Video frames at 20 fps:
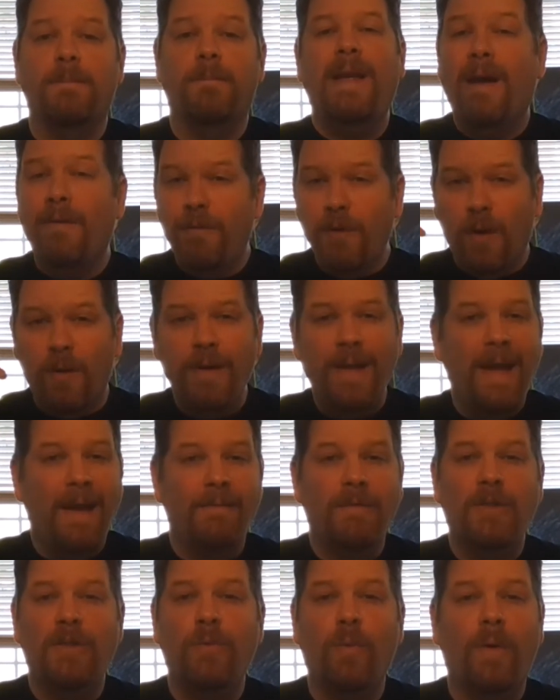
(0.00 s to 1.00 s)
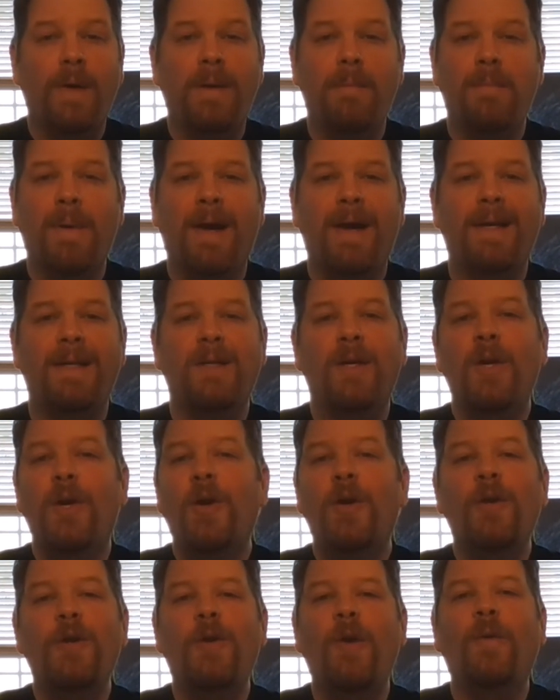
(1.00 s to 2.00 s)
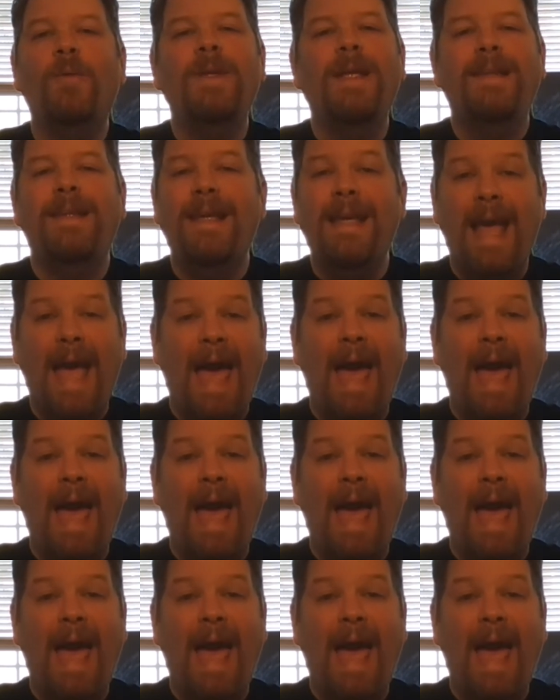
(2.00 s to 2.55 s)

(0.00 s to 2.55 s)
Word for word: Now, if you already have a story in mind, don't let the